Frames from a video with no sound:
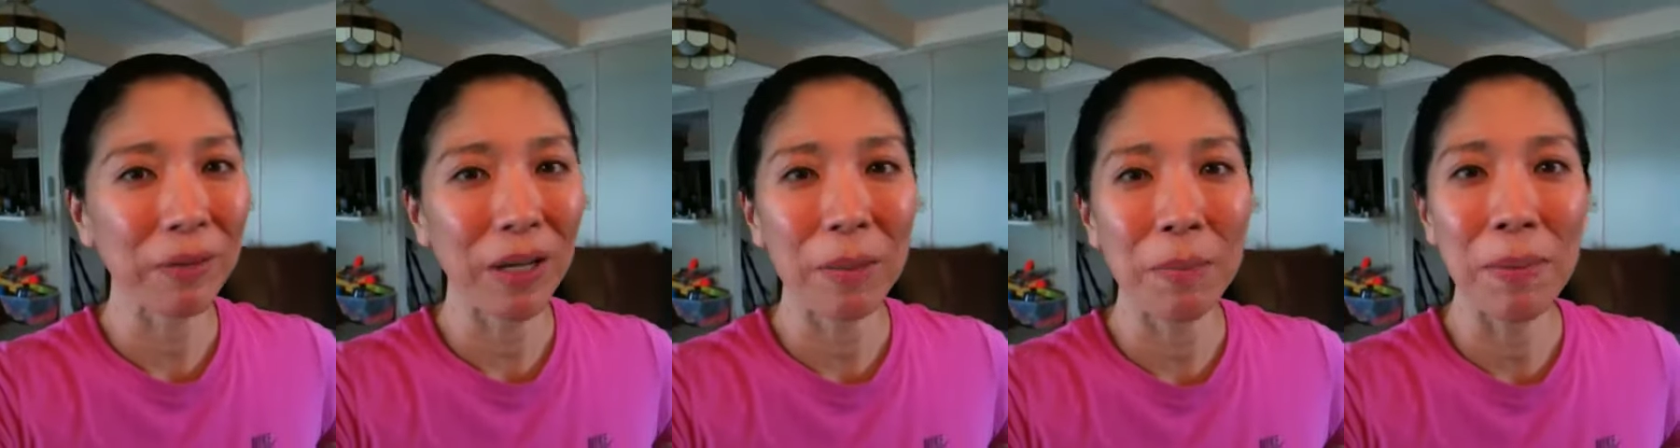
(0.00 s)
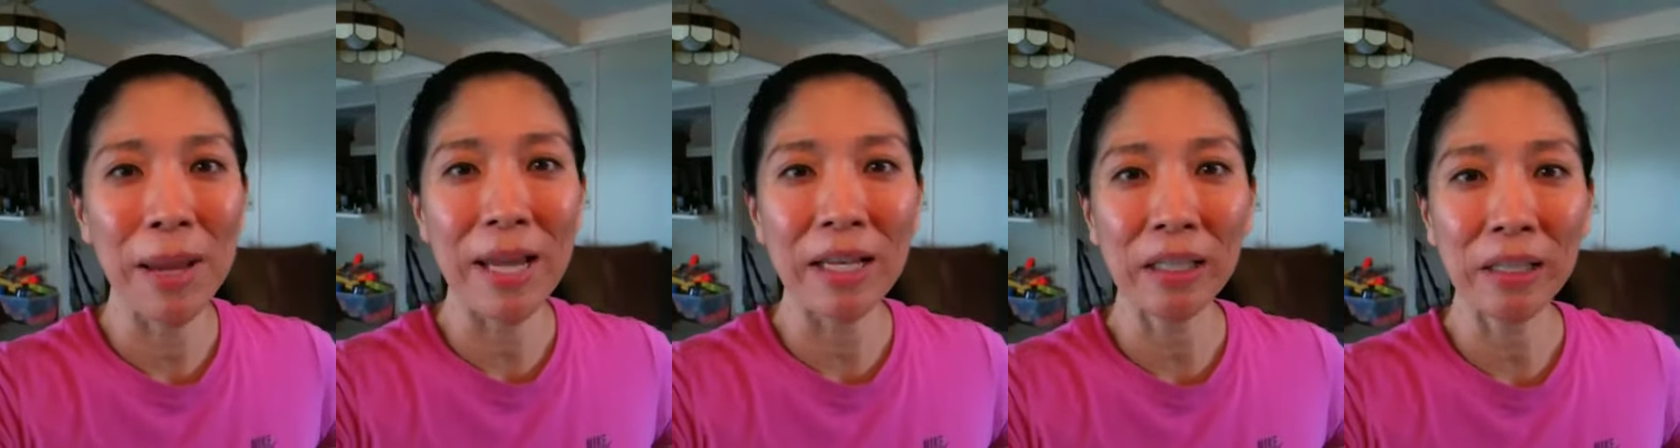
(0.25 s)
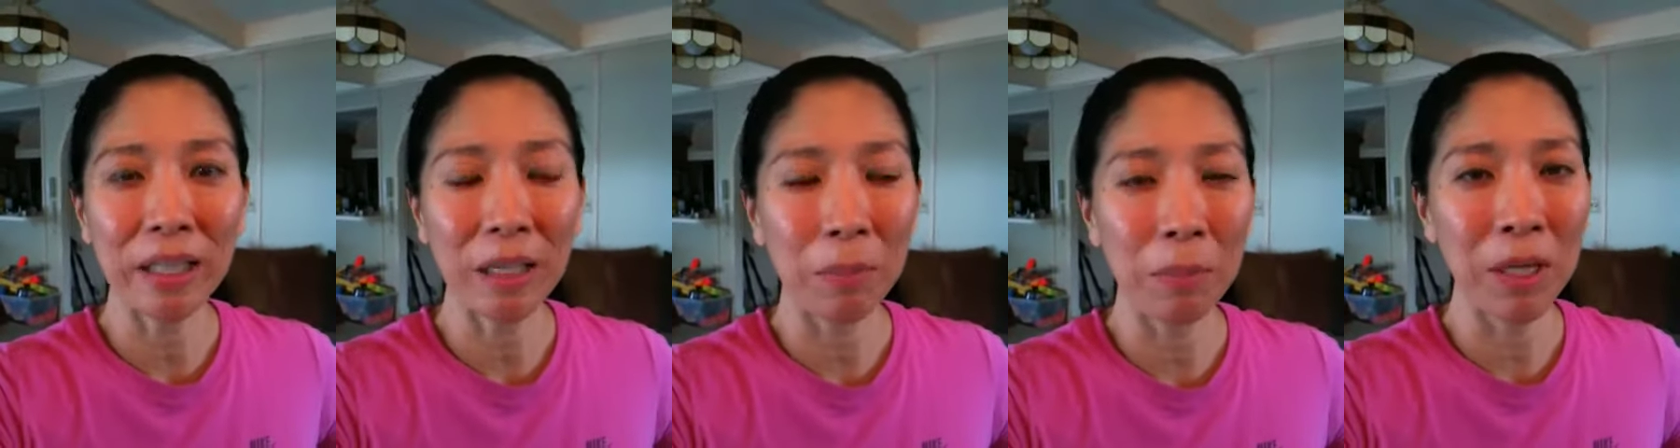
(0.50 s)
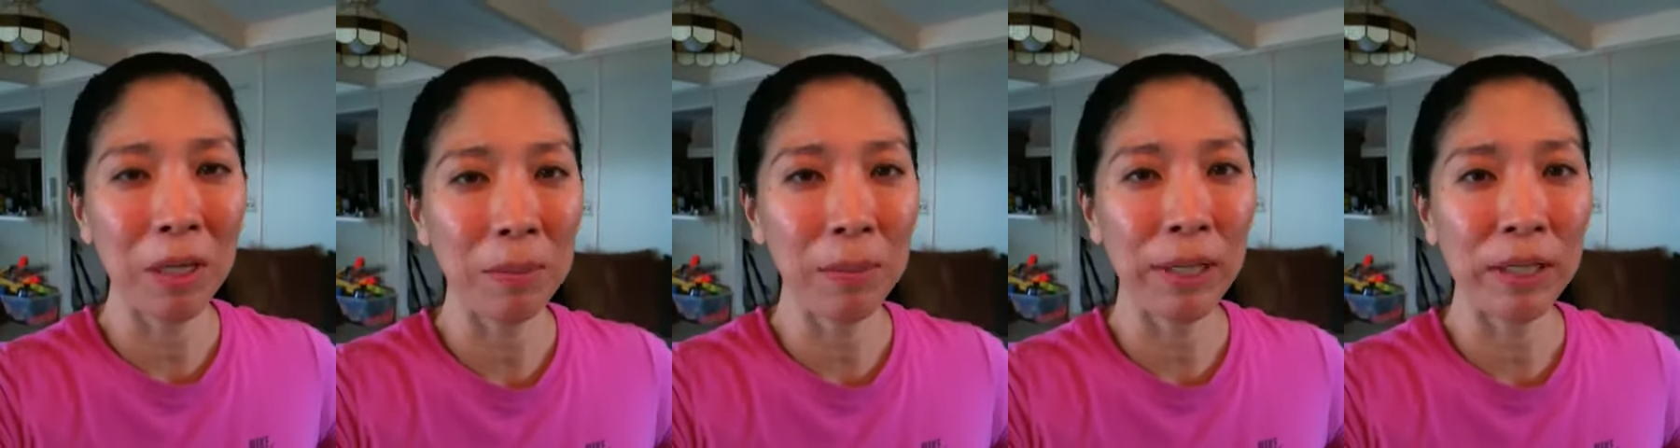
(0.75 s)
make a
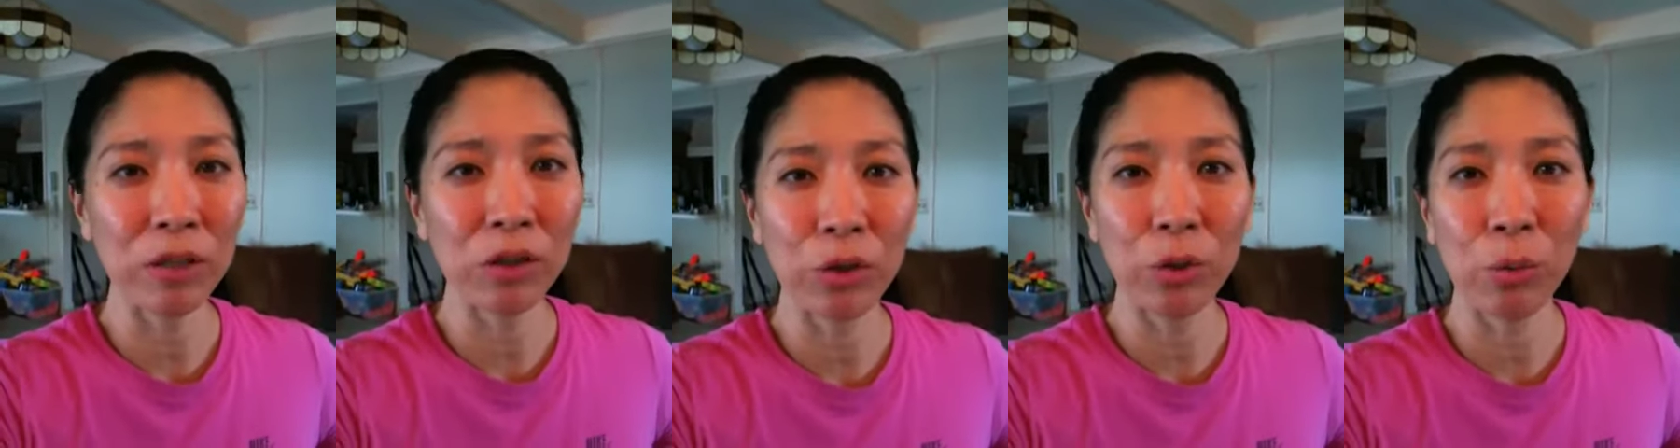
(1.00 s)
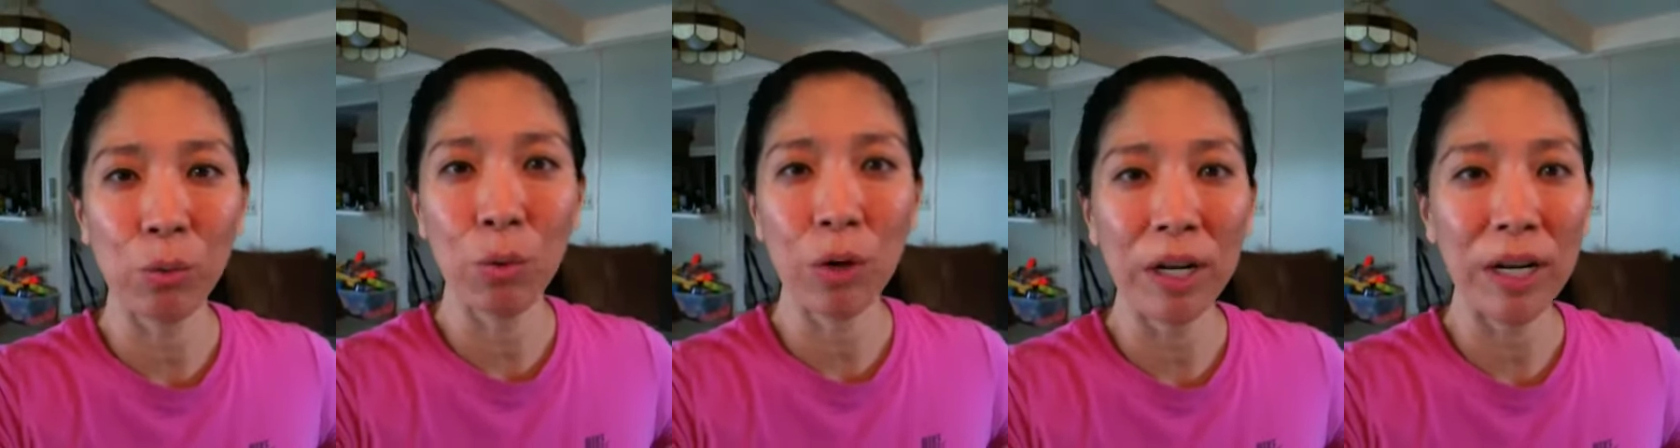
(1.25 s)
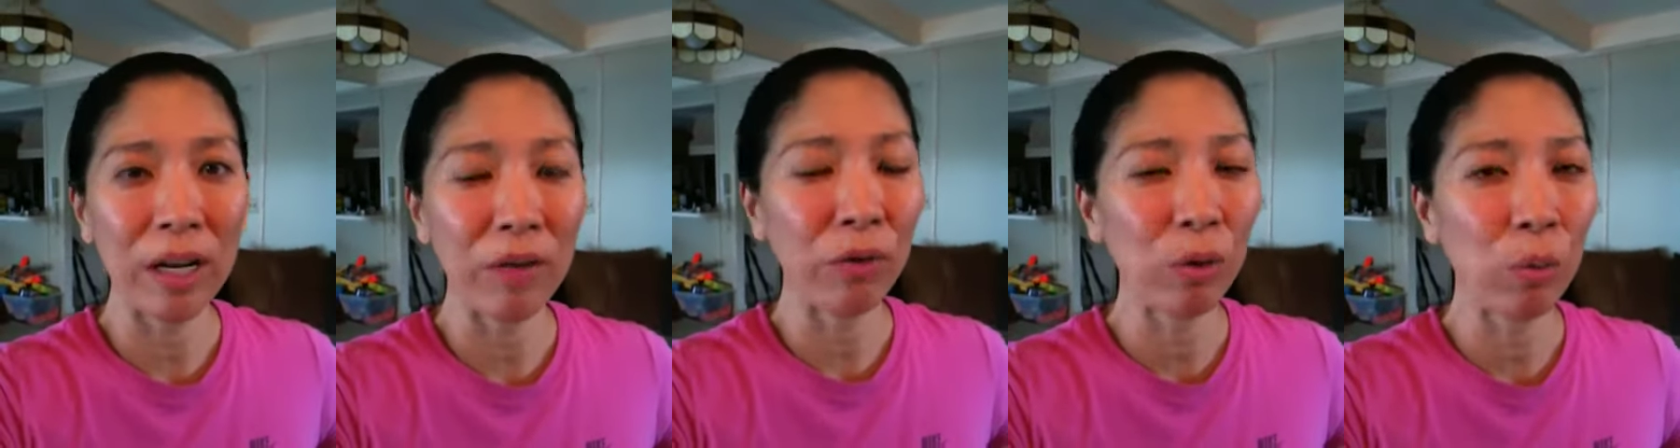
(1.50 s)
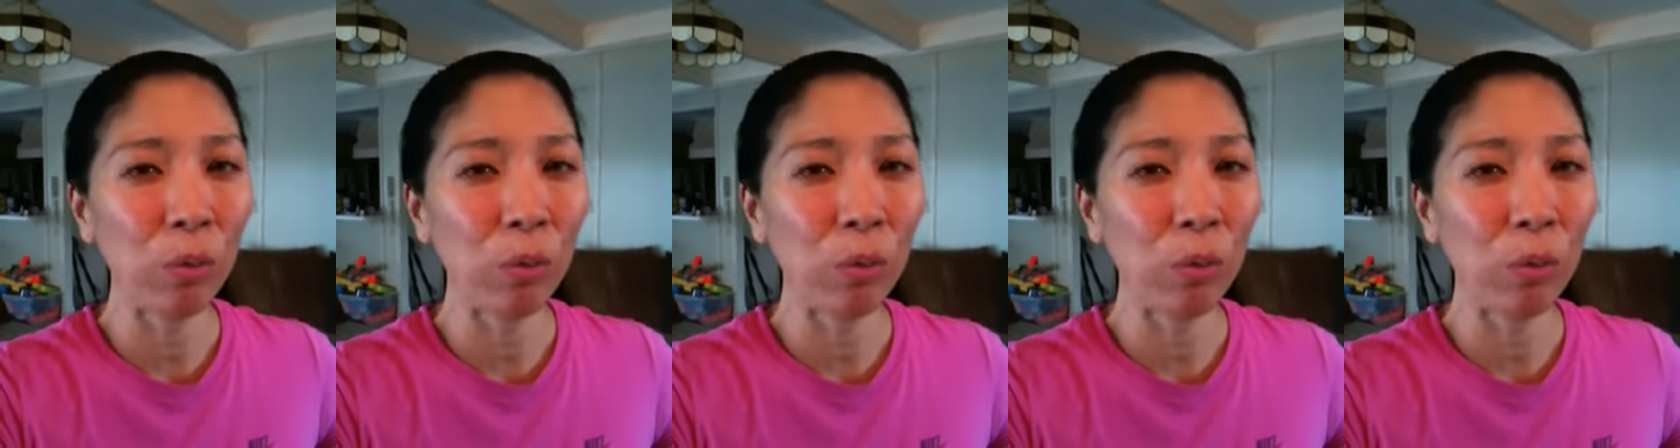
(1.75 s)
commitment to whatever